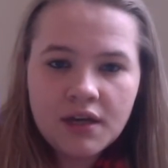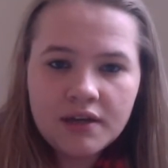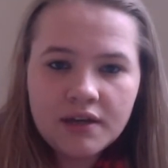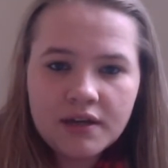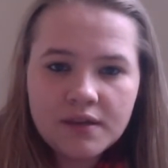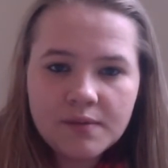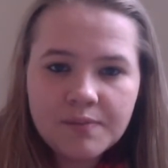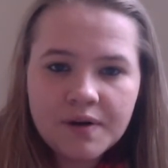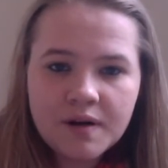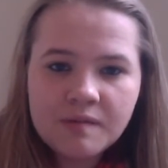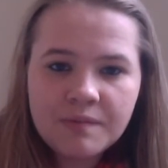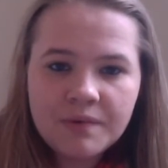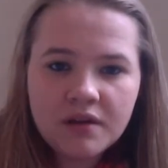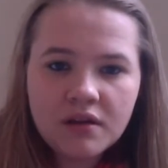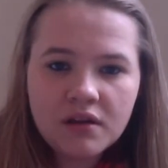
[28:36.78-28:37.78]
and the
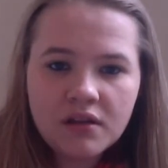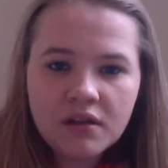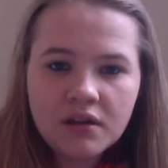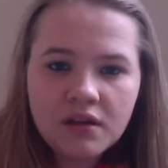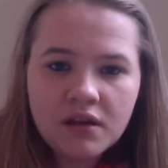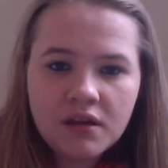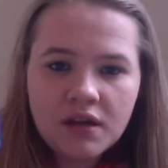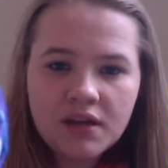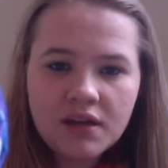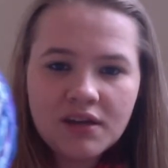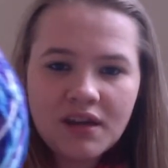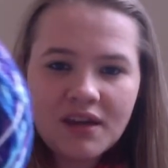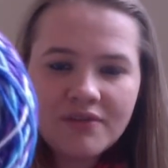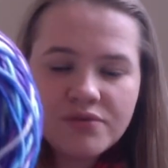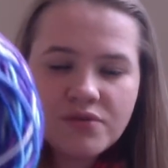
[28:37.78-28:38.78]
purple, and
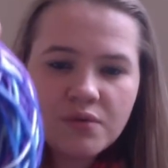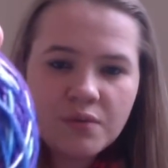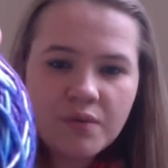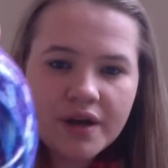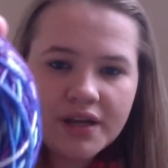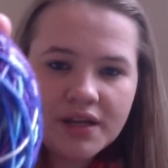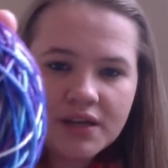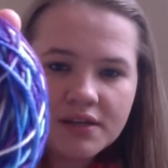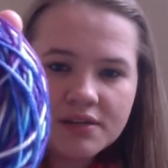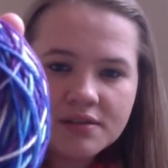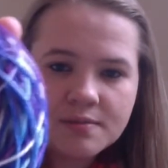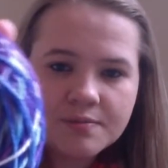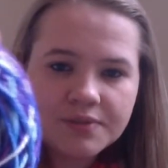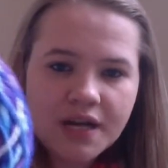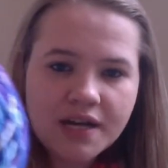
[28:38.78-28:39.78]
even the white is
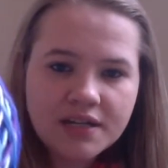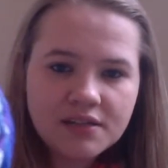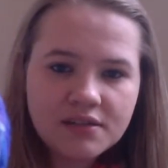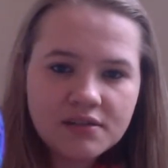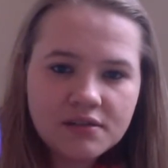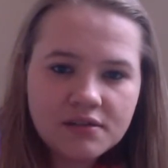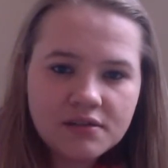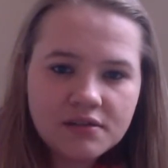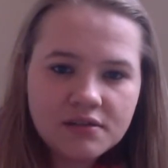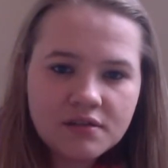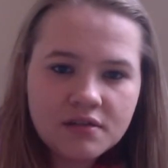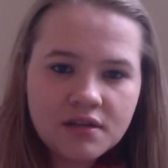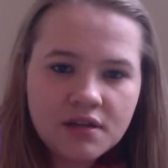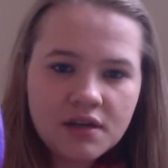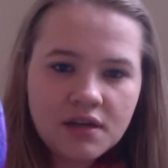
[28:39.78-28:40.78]
a bright
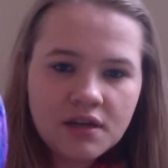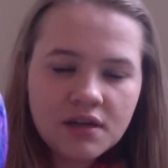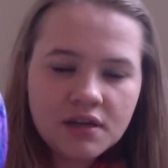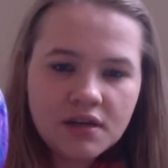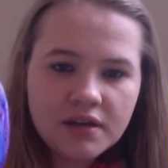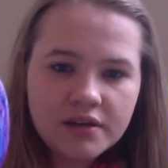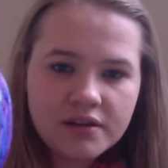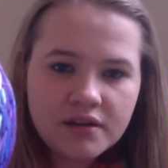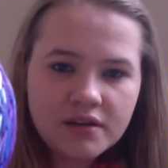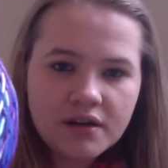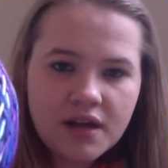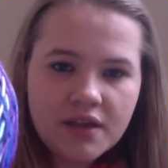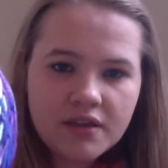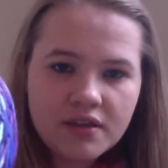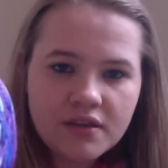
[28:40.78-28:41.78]
color,
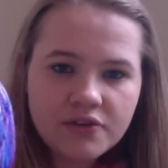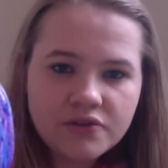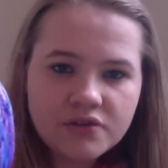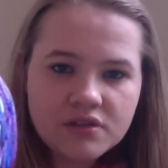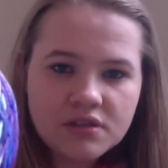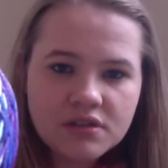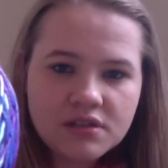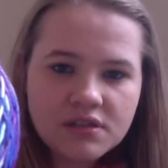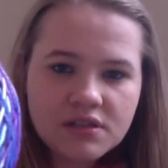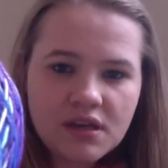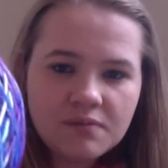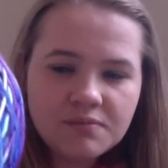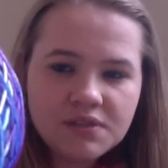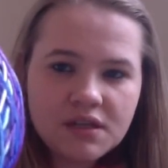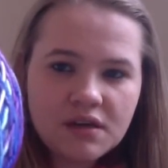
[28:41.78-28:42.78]
and then there's the
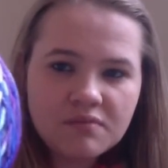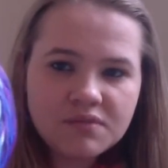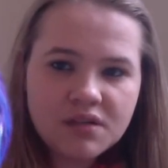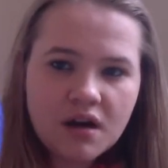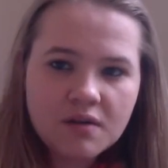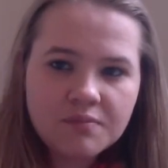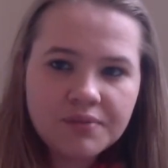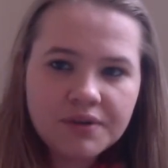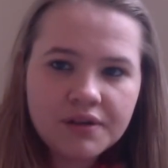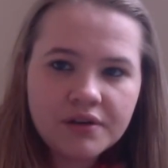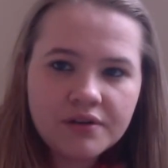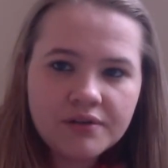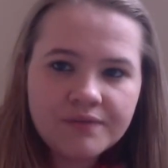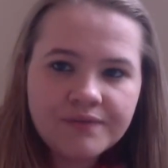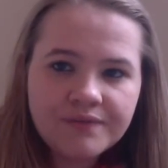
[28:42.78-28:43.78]
deep, deep dark blue,